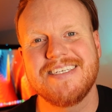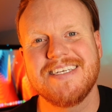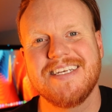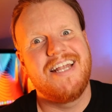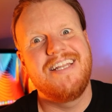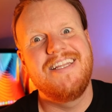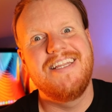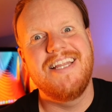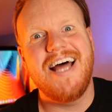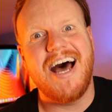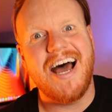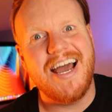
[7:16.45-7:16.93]

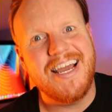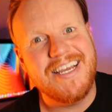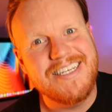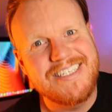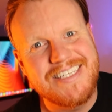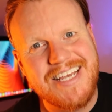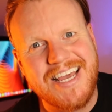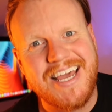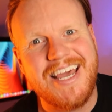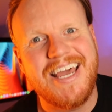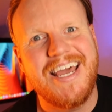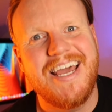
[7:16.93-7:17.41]
And that is
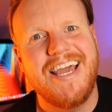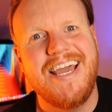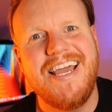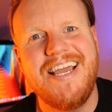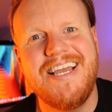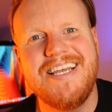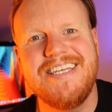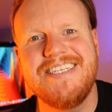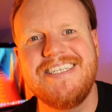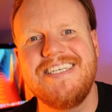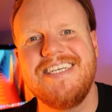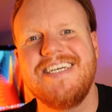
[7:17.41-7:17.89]
it,
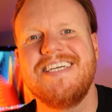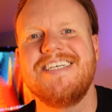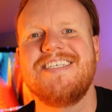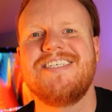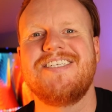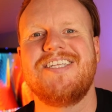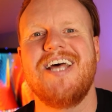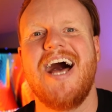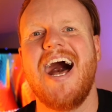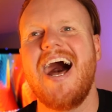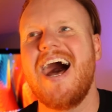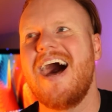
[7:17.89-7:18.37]
easy as
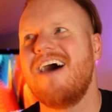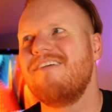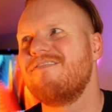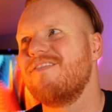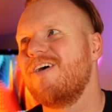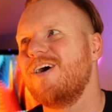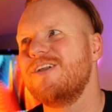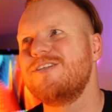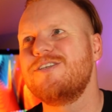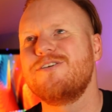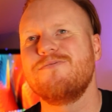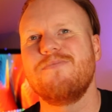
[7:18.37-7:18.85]
that. I've
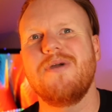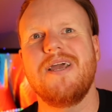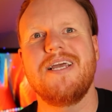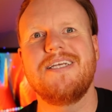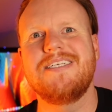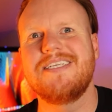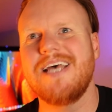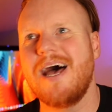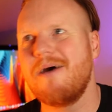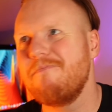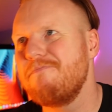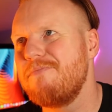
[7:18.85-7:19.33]
got some
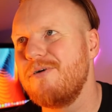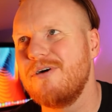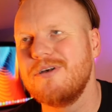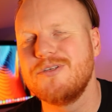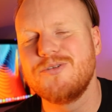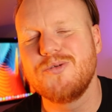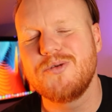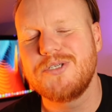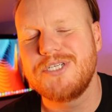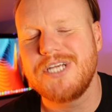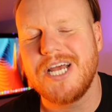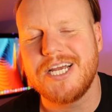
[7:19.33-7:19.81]

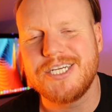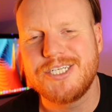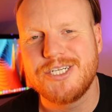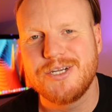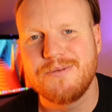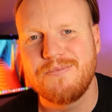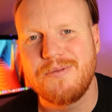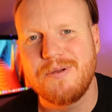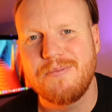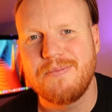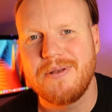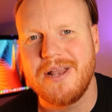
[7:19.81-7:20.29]
examples which I
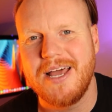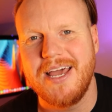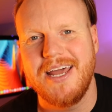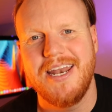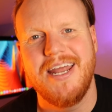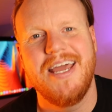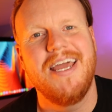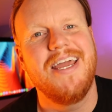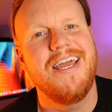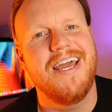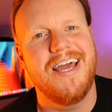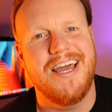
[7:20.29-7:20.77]
should be playing
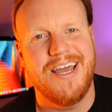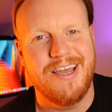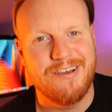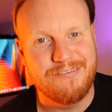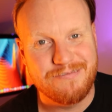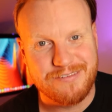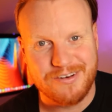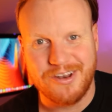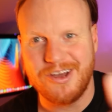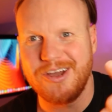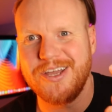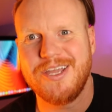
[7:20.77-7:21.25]
here.
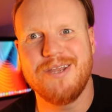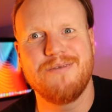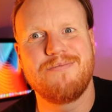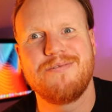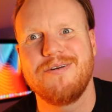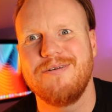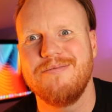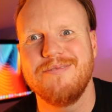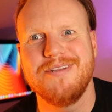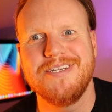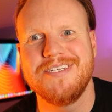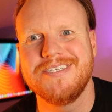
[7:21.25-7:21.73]
If not, you're
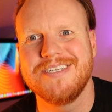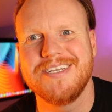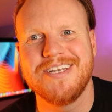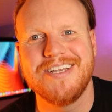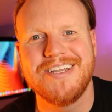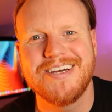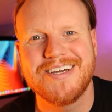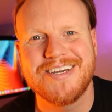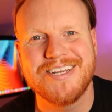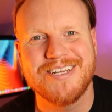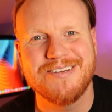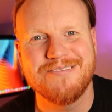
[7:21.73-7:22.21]
probably just
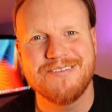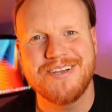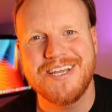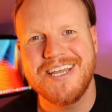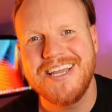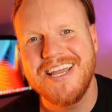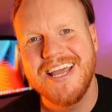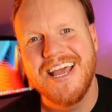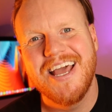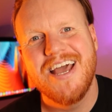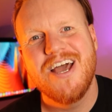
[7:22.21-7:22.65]
looking at me.